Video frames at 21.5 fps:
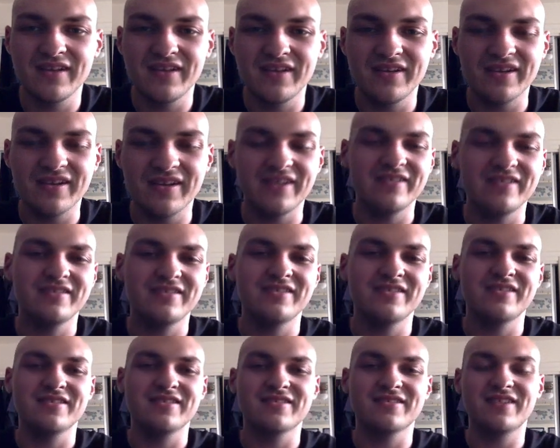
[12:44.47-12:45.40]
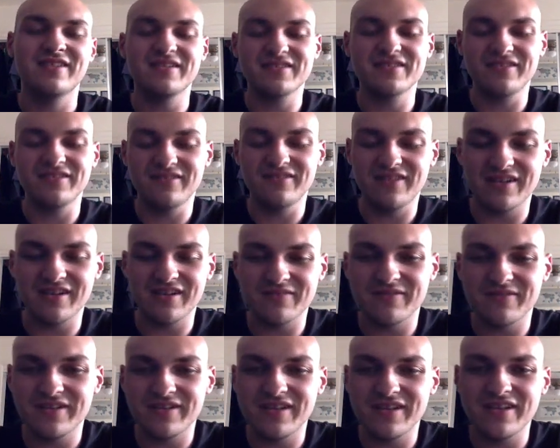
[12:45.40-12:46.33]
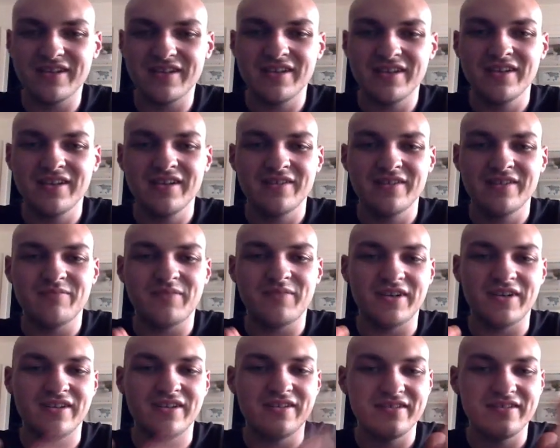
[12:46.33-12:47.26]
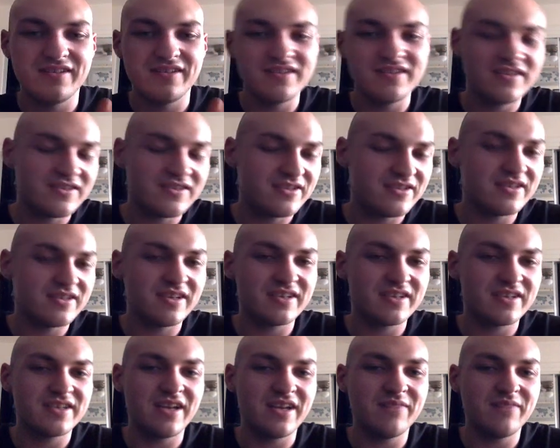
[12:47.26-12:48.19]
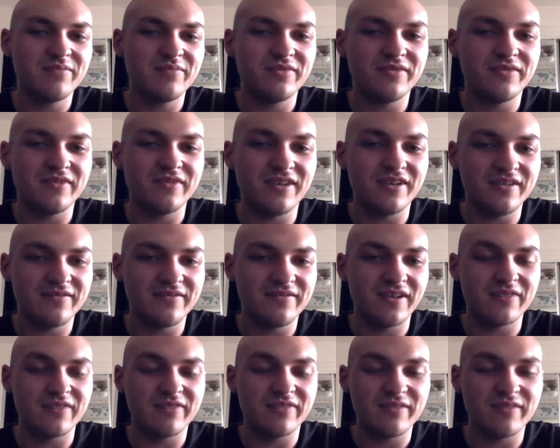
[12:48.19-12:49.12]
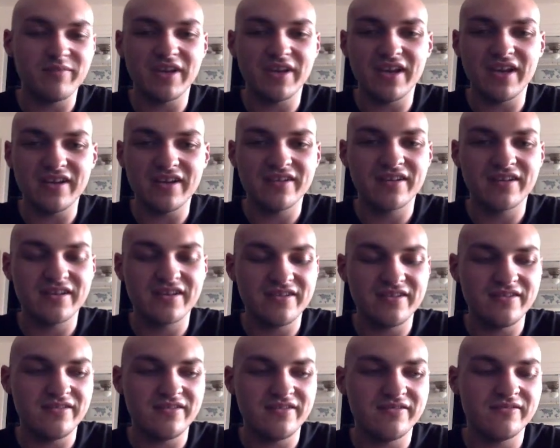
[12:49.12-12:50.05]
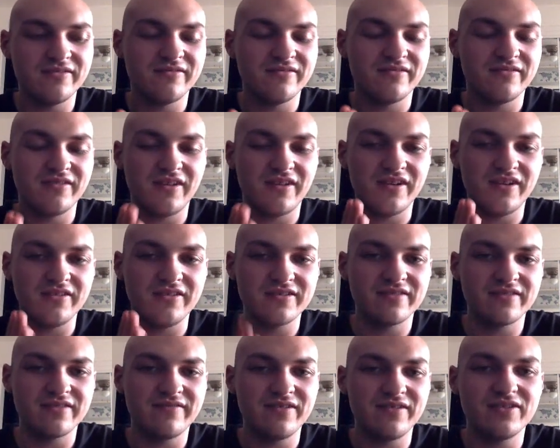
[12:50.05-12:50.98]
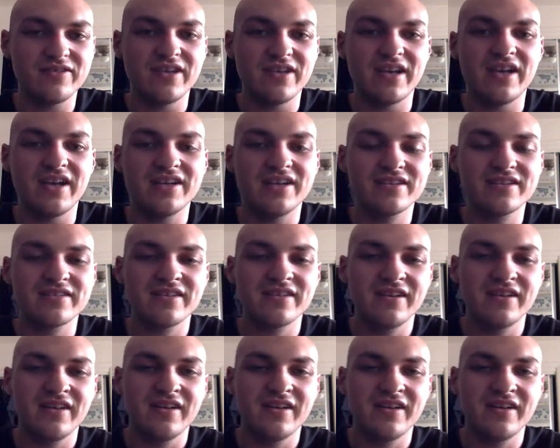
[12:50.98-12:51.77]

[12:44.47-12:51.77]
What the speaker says: Okay, so that was a little long-winded, but this is just an example of like what a beginner can do using Vue.js.